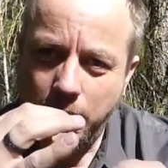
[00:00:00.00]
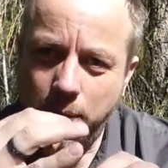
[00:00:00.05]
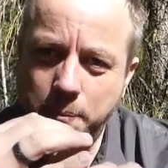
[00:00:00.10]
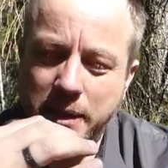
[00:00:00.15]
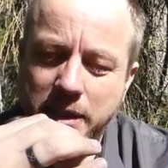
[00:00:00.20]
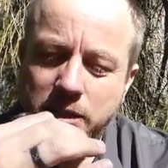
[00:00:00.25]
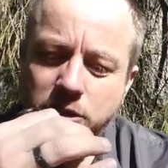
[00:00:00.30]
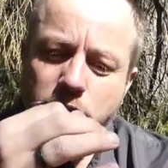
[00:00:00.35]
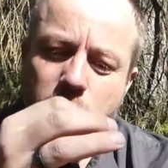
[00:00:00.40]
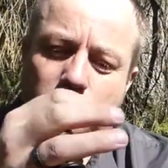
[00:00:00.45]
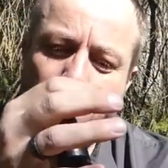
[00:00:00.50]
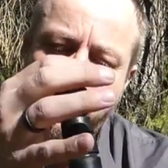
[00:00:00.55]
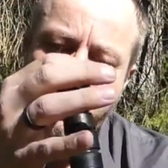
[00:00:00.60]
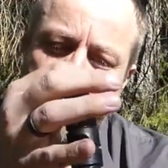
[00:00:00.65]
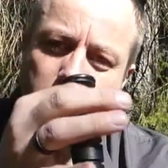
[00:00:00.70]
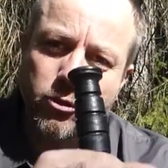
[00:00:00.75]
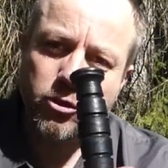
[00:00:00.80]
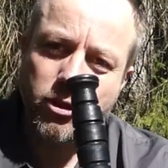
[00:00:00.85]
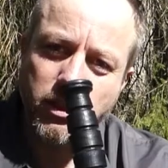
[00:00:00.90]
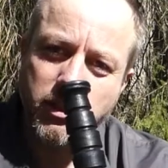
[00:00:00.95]
inserted
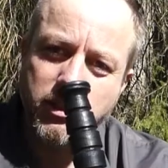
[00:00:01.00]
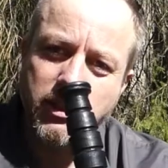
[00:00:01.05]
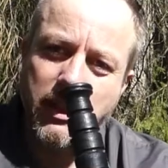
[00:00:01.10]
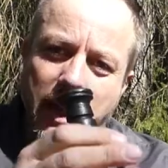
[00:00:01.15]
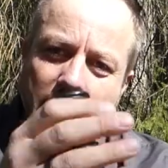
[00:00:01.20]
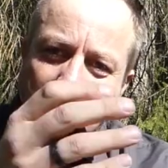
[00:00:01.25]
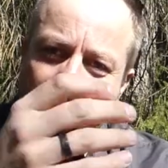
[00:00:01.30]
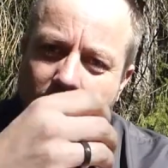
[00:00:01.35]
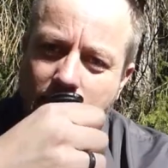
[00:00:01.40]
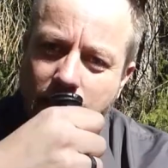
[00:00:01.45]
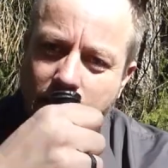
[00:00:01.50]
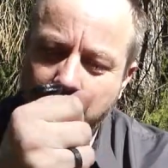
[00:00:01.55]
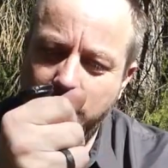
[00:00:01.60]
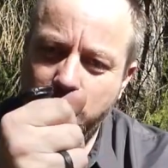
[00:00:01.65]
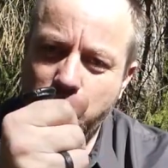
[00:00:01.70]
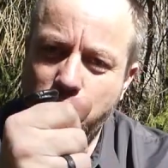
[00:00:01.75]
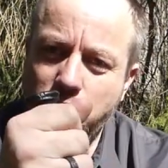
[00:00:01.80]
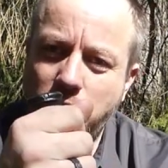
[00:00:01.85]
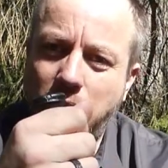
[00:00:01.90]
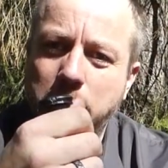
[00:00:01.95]
onto the tang and then
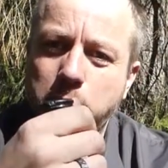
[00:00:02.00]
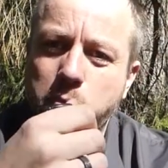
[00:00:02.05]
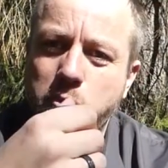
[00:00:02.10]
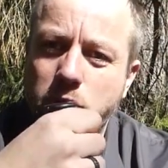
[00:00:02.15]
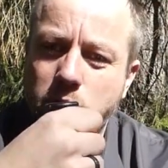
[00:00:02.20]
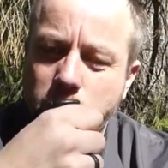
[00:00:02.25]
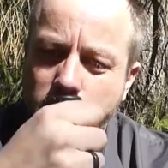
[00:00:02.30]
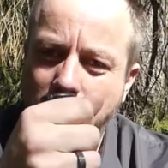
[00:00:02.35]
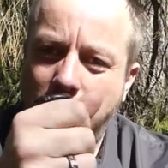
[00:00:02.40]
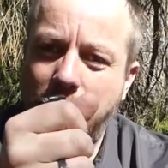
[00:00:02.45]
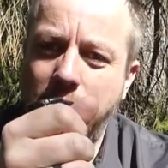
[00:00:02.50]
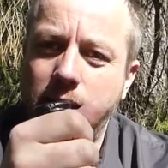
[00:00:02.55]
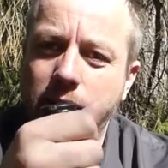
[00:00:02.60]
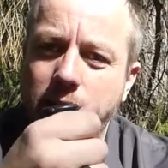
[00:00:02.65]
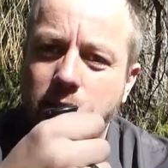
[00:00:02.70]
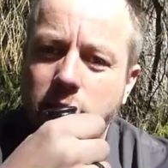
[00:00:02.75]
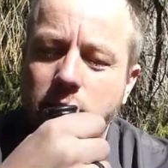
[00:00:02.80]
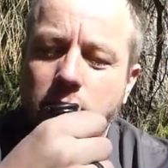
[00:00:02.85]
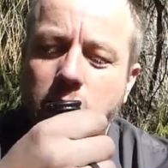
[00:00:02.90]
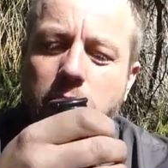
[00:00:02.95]
shaped,
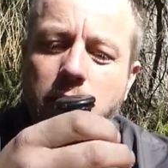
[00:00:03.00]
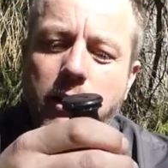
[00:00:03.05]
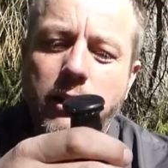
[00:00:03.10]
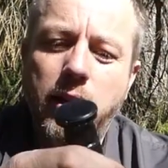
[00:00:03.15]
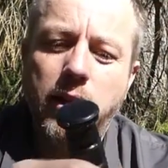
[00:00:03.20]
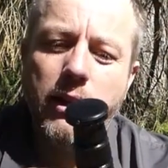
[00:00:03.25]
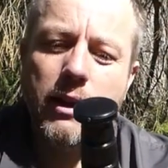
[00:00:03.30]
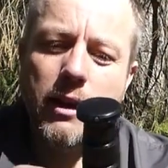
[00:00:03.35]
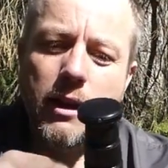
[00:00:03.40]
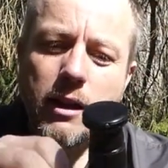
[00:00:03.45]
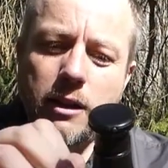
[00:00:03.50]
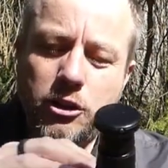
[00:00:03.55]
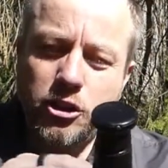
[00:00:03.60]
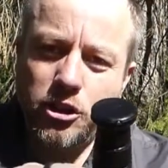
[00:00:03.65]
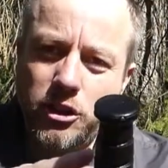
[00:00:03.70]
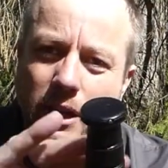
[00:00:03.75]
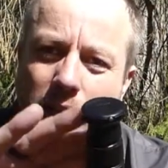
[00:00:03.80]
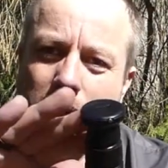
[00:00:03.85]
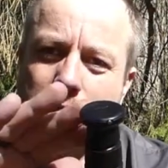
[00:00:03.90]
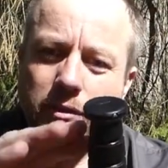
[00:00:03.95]
sanded,
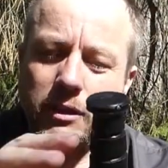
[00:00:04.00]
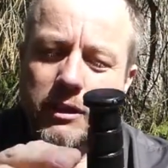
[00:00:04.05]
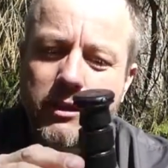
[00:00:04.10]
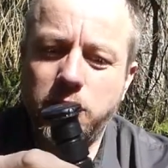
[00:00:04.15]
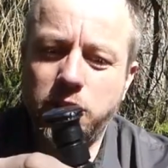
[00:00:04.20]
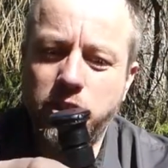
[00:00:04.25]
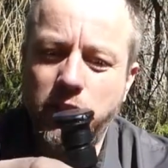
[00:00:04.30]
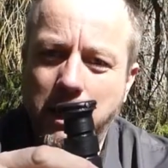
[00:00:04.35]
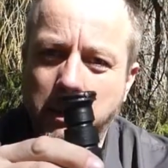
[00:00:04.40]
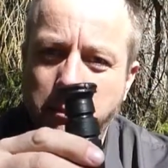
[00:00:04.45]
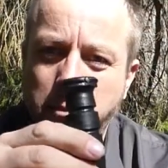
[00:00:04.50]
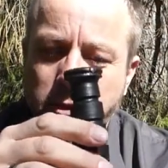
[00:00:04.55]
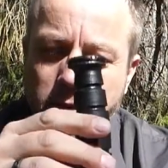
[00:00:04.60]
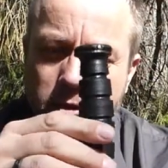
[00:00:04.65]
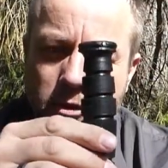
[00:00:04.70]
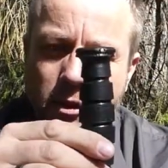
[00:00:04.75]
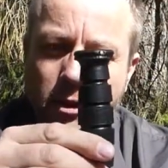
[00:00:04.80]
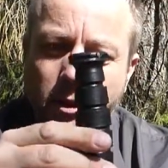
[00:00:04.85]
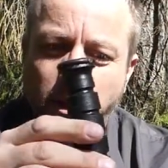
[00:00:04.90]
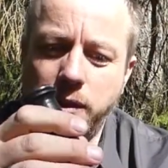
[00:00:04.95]
shaved into shape
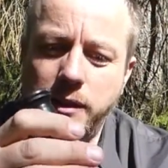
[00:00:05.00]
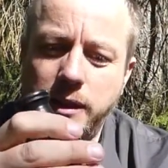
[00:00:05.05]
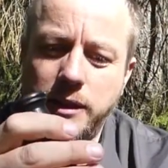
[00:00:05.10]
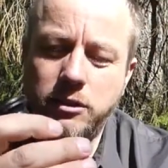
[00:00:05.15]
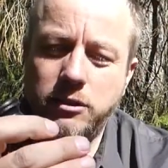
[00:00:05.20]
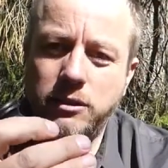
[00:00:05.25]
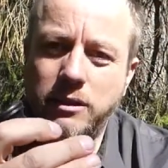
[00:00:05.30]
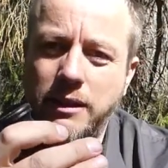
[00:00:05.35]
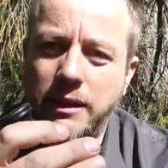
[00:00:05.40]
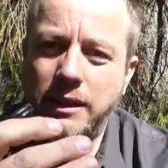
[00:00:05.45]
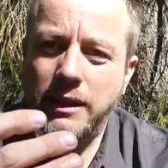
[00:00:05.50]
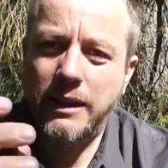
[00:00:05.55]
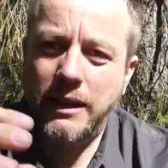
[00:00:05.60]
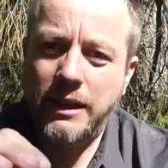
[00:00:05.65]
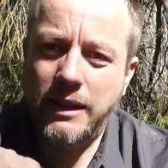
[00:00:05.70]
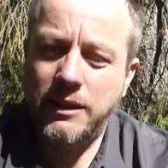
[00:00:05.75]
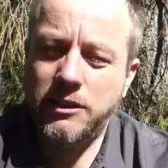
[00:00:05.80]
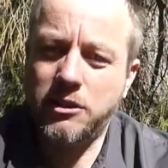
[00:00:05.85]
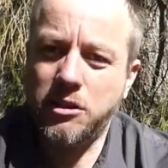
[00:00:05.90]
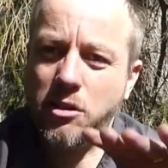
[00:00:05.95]
to look like this.
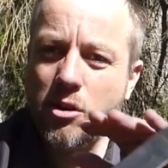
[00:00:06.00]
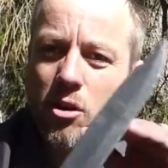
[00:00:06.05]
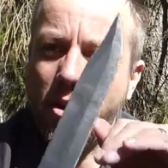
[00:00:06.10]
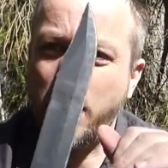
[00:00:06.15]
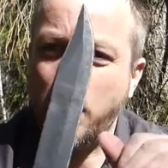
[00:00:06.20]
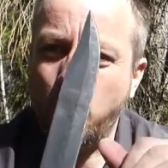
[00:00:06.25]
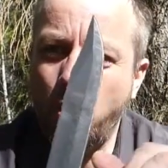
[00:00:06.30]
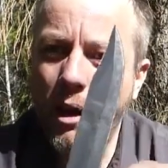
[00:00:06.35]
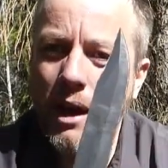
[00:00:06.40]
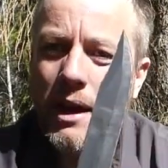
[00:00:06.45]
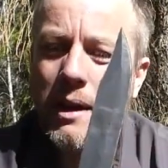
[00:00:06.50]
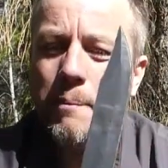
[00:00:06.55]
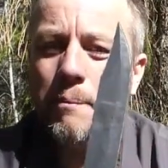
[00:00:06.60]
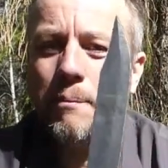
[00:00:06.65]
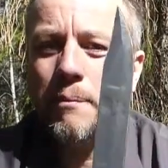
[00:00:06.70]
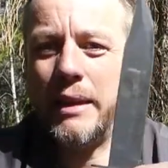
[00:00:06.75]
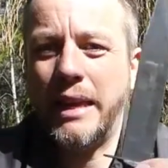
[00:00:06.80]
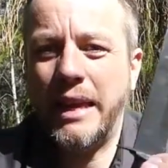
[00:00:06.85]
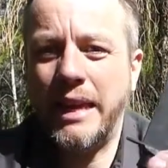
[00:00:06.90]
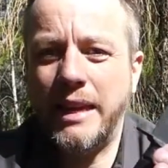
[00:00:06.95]
It's lightweight,
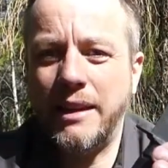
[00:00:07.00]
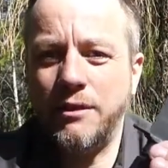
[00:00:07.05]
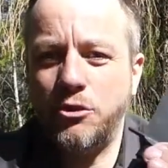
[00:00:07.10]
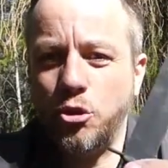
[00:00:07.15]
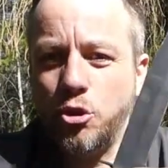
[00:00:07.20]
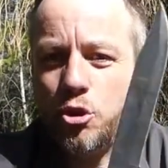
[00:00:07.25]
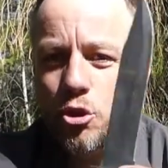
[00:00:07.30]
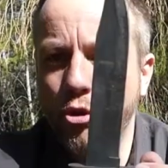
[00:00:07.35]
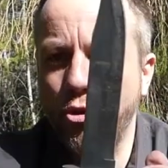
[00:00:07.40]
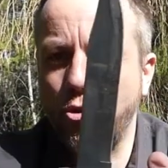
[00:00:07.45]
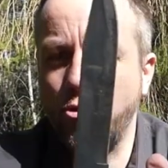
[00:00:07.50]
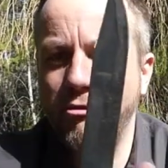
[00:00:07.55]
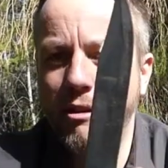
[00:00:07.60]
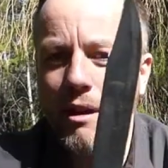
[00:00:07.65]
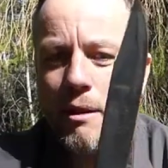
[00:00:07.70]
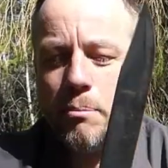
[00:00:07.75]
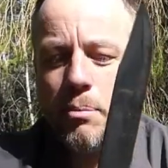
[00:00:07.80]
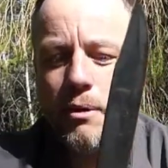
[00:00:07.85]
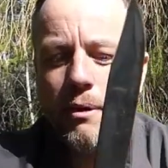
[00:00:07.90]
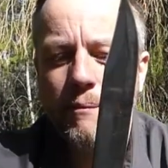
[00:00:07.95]
it gives you good
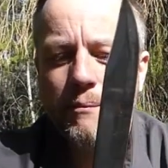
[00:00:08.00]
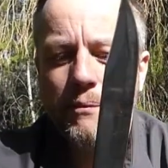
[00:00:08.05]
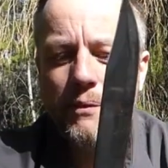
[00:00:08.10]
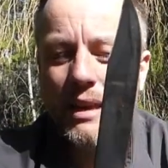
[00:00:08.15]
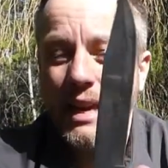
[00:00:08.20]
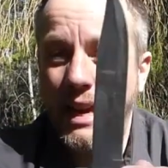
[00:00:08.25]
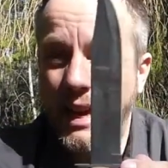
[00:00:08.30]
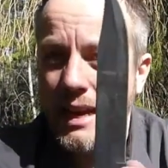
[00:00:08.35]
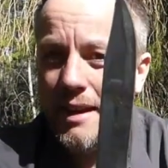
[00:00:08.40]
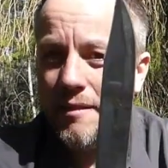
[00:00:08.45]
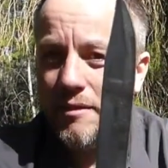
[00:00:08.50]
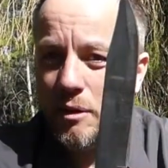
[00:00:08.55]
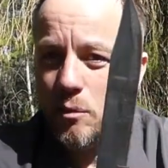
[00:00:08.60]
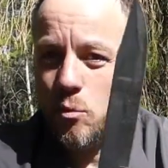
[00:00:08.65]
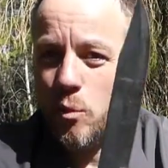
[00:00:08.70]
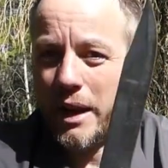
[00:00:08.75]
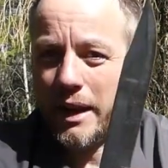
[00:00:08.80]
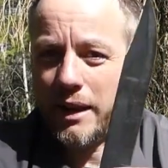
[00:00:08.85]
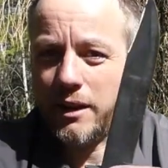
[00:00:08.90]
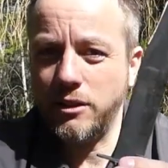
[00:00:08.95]
grip even in
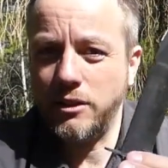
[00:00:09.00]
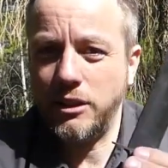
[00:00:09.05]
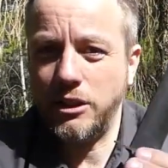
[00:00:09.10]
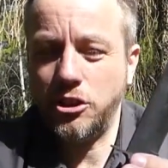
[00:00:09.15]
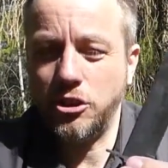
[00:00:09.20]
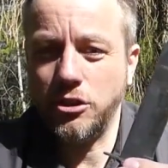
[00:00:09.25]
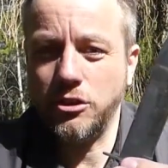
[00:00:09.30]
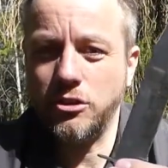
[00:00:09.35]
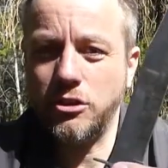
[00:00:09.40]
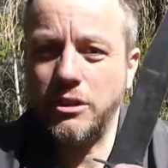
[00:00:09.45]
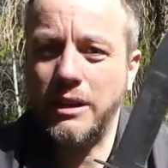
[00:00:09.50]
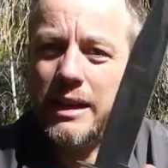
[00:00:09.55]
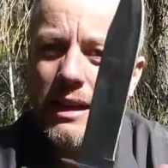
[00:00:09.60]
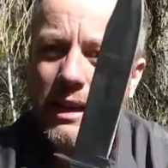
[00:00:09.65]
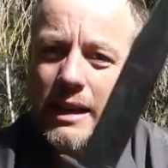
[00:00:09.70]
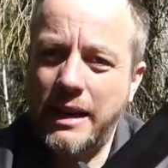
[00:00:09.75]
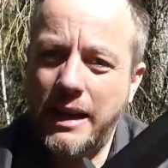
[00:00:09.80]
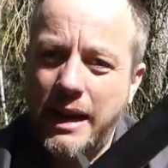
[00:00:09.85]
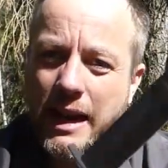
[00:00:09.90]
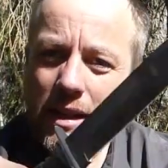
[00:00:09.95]
wet conditions,
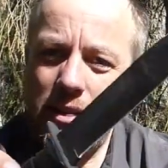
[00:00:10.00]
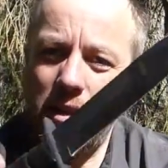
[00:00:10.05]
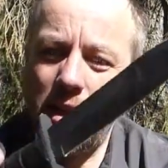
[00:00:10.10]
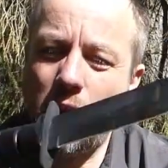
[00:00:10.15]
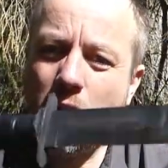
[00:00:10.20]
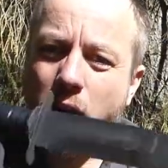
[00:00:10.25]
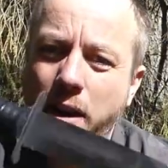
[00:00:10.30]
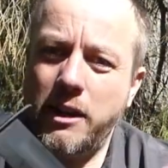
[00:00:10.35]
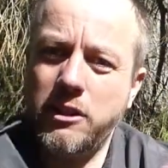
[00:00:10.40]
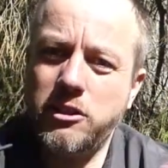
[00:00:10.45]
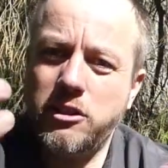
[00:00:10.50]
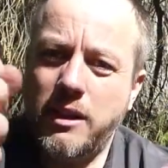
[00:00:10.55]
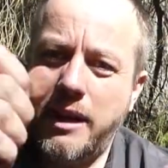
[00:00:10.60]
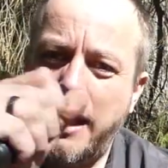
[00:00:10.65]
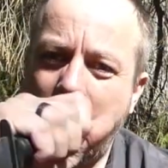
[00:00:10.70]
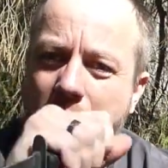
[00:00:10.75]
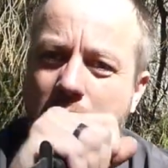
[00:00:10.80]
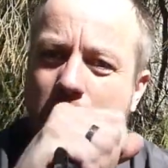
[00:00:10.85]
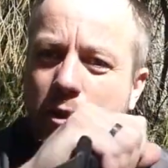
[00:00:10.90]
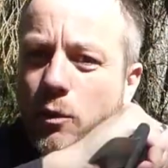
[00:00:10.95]
and the lightness of the
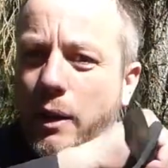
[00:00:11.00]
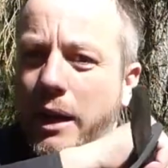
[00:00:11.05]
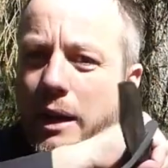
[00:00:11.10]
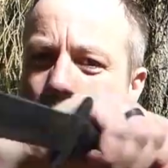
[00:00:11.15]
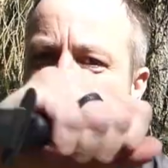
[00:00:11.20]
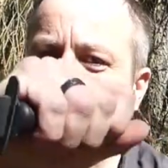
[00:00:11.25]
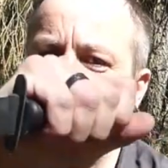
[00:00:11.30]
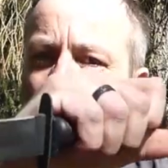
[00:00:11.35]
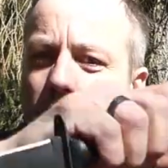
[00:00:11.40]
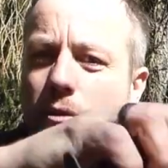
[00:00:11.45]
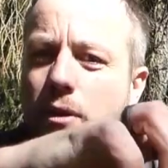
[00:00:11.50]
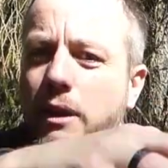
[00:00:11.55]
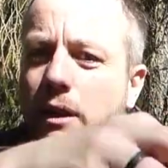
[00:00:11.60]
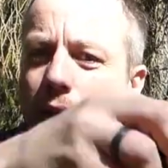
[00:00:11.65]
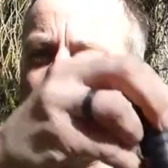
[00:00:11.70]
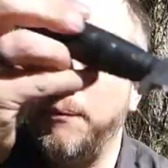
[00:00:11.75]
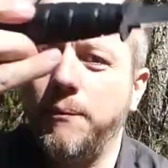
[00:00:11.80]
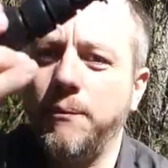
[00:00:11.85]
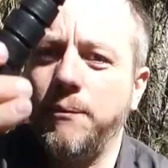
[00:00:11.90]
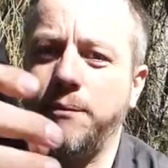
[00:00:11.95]
handle helps with the
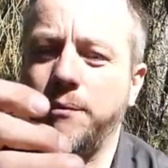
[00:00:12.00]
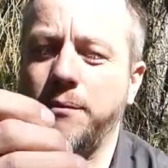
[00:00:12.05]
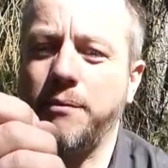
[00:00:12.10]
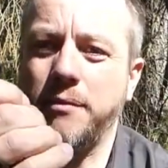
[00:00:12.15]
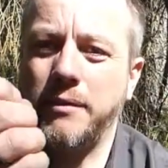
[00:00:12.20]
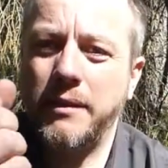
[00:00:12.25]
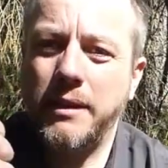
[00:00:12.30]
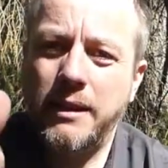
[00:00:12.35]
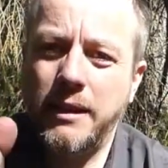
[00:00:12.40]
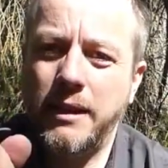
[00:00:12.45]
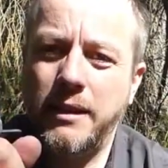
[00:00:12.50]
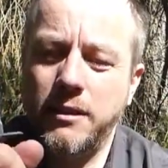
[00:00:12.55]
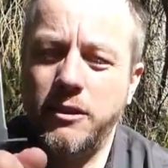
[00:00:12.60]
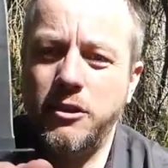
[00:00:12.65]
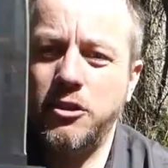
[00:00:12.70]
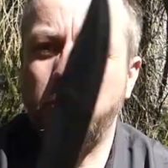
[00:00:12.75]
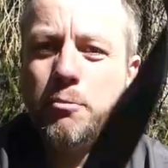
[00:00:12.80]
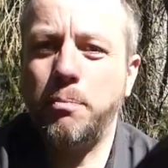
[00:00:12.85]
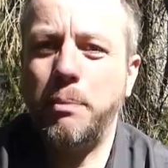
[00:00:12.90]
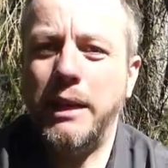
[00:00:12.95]

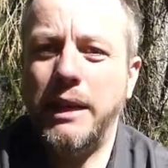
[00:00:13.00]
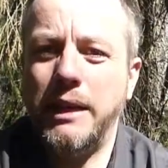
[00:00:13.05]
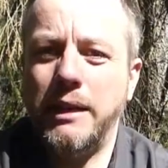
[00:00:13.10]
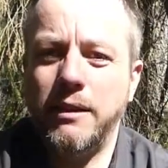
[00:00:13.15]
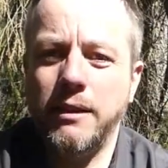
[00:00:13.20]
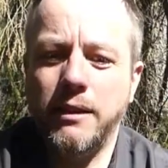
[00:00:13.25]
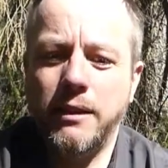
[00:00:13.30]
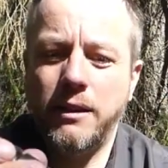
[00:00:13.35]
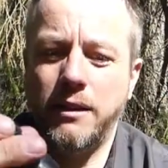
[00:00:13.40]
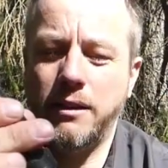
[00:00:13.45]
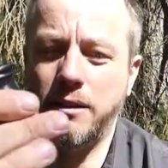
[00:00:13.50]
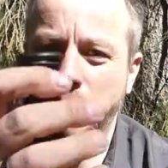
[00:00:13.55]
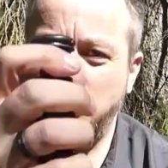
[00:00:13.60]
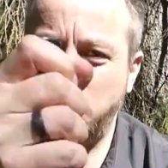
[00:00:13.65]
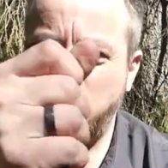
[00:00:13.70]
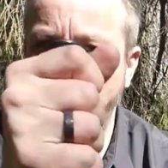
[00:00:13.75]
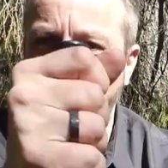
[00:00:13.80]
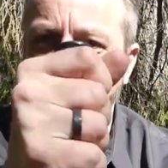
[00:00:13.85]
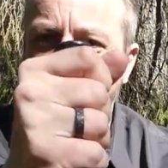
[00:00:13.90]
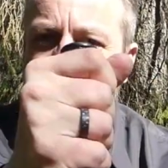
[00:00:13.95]
speed. The
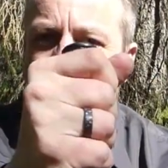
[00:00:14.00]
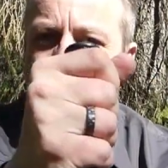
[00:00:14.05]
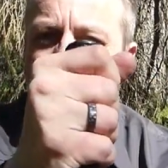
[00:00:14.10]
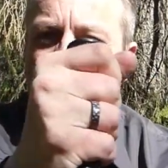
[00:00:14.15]
shape of the